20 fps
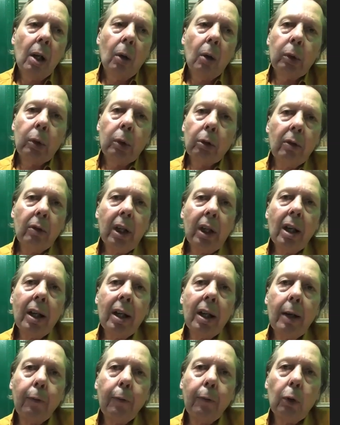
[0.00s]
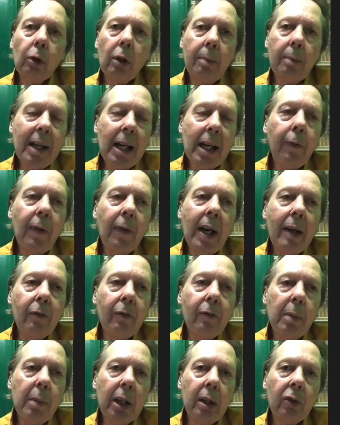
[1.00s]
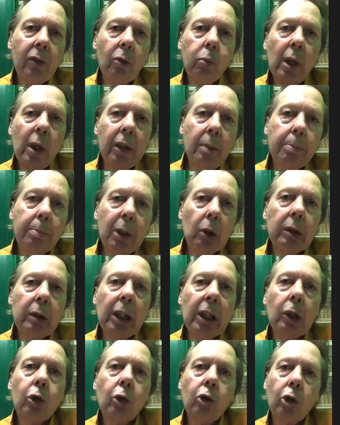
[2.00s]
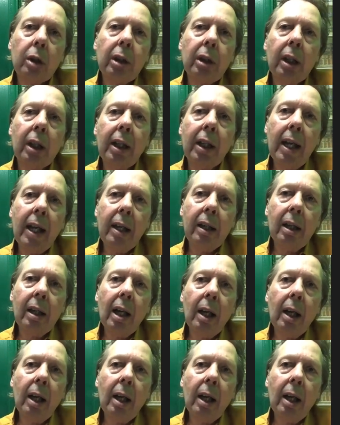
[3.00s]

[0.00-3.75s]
We were only on that floor about 5 minutes when the building shook again.